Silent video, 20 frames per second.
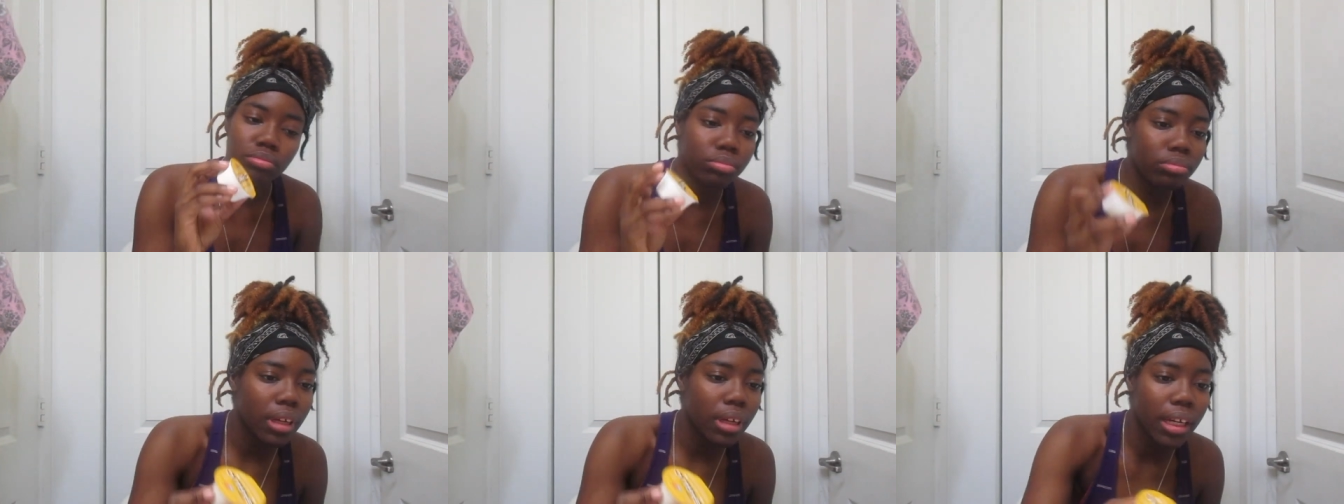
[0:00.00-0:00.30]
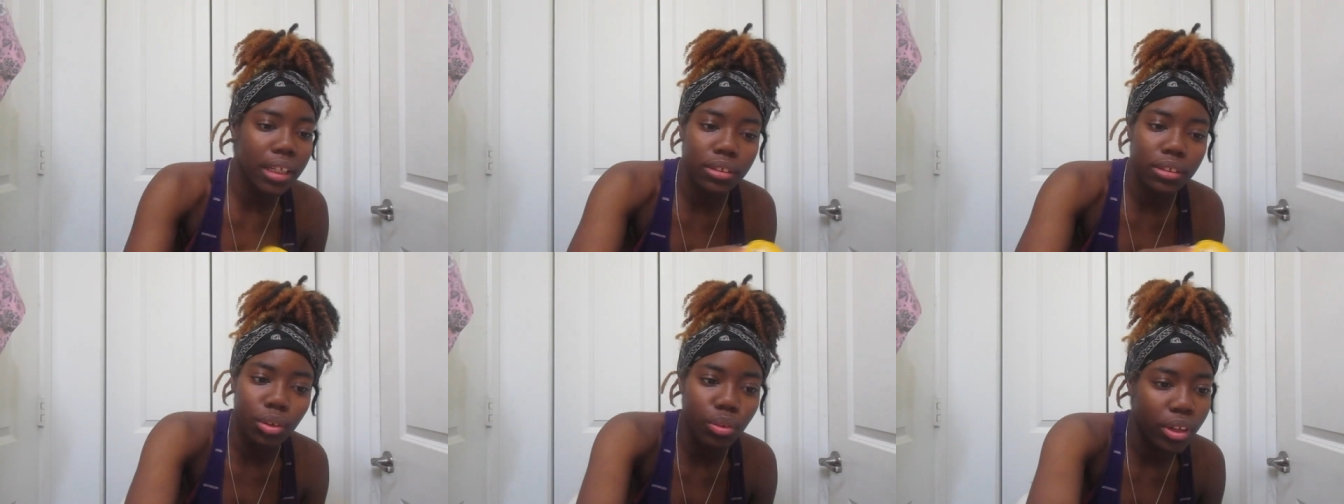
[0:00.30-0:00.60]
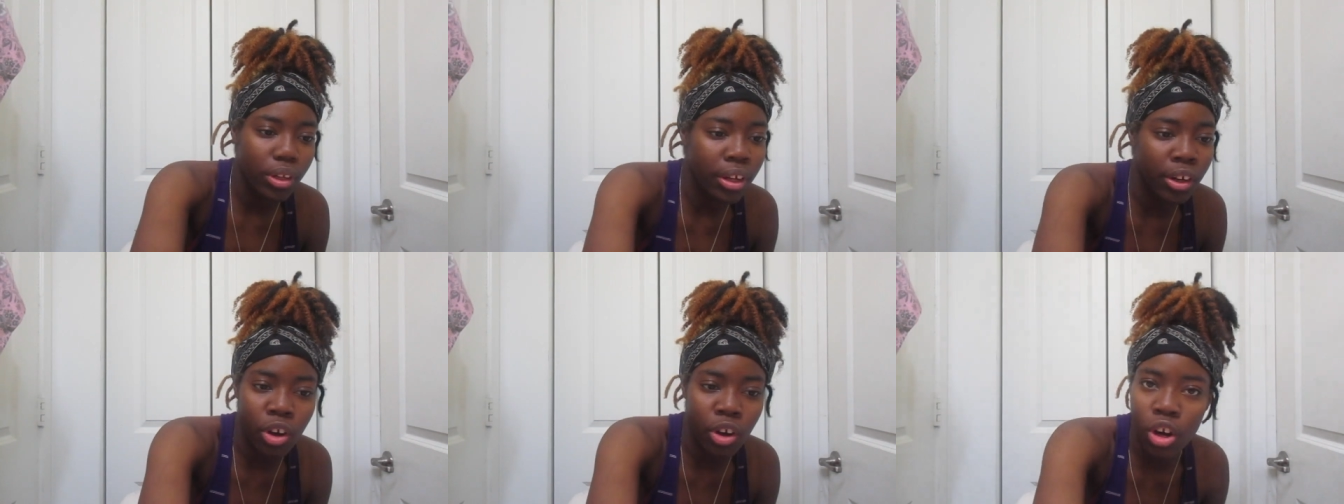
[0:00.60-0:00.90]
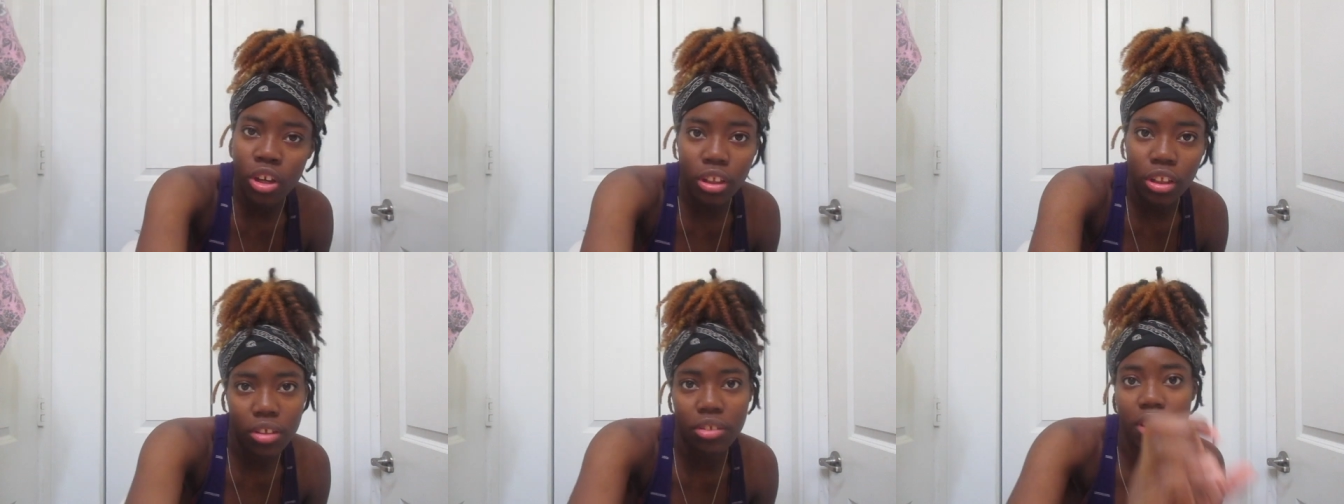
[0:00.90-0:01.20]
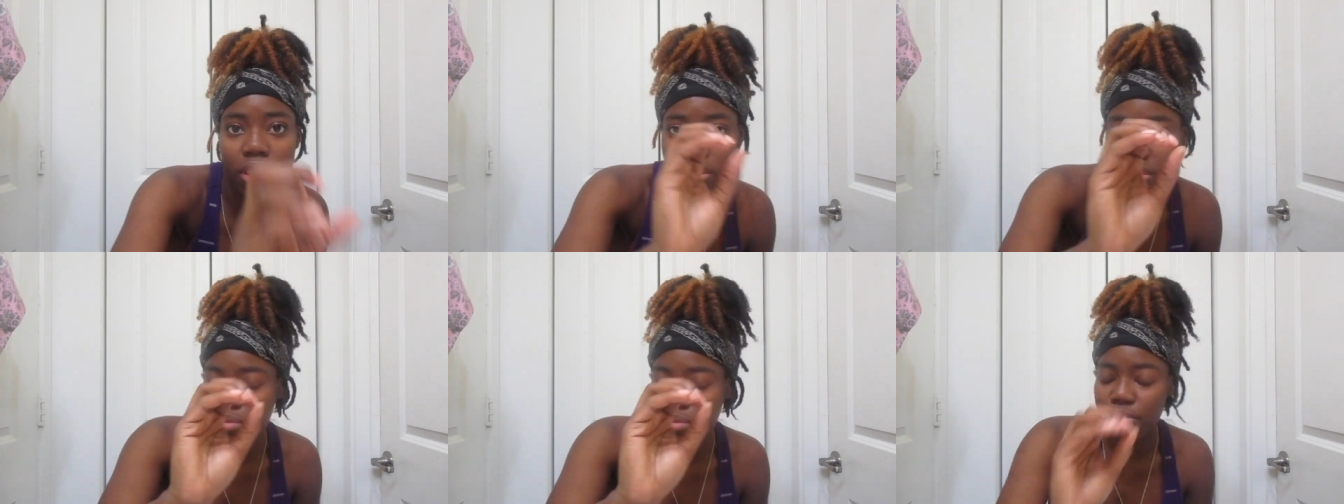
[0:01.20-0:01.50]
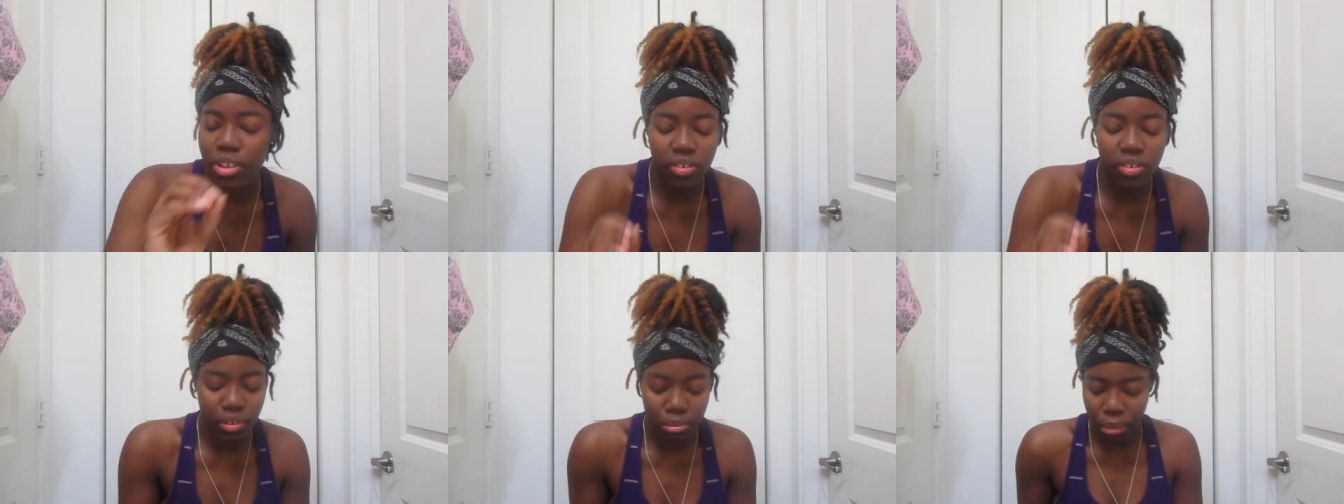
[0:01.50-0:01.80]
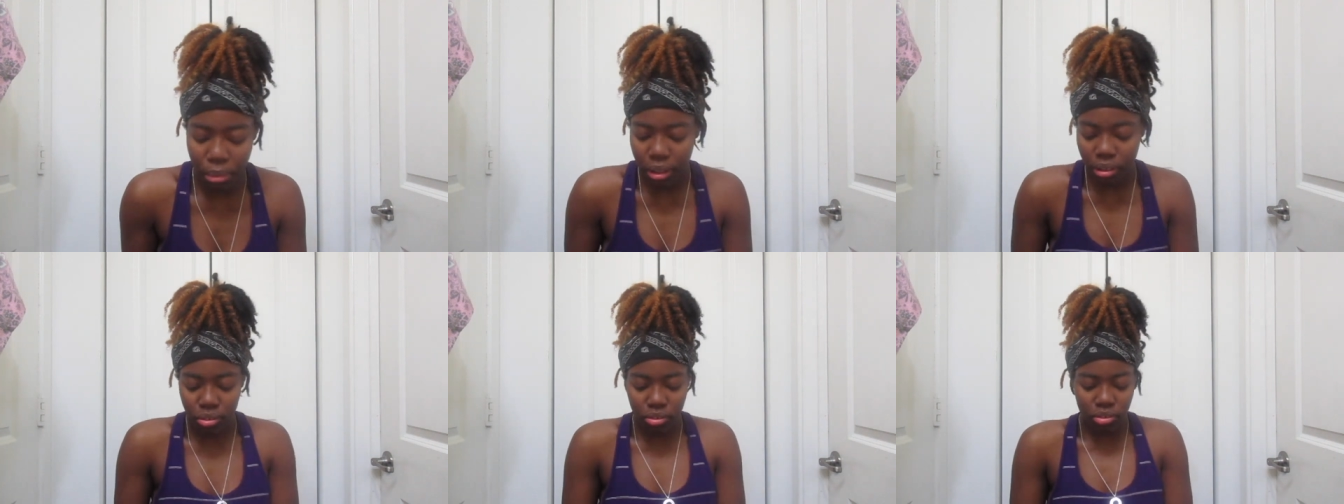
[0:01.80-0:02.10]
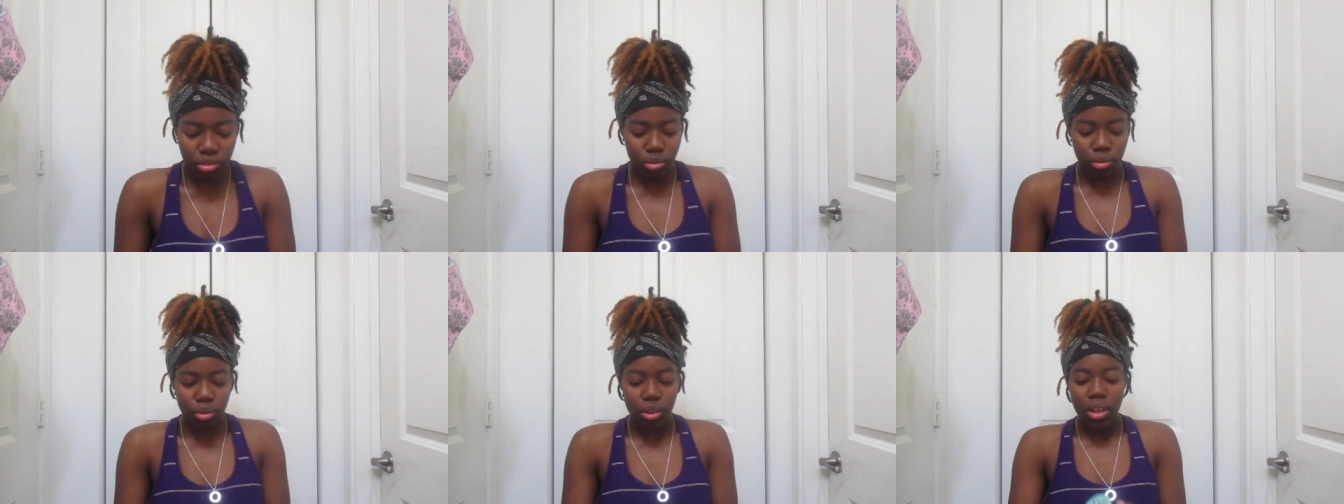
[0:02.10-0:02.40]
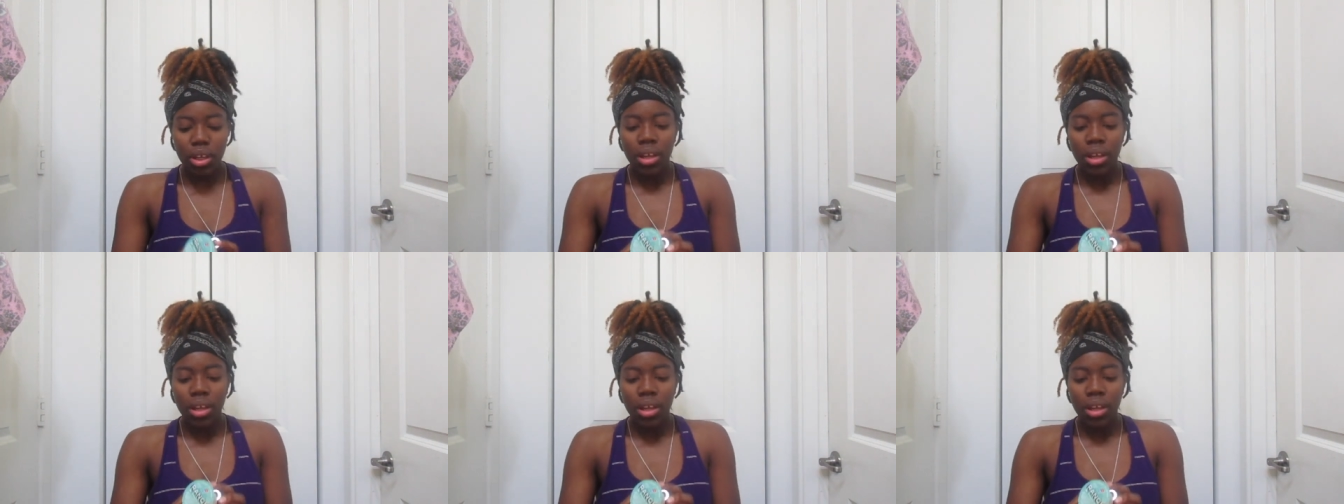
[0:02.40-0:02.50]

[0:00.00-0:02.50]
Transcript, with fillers: I don't care garlic sauce, definitely my go-to.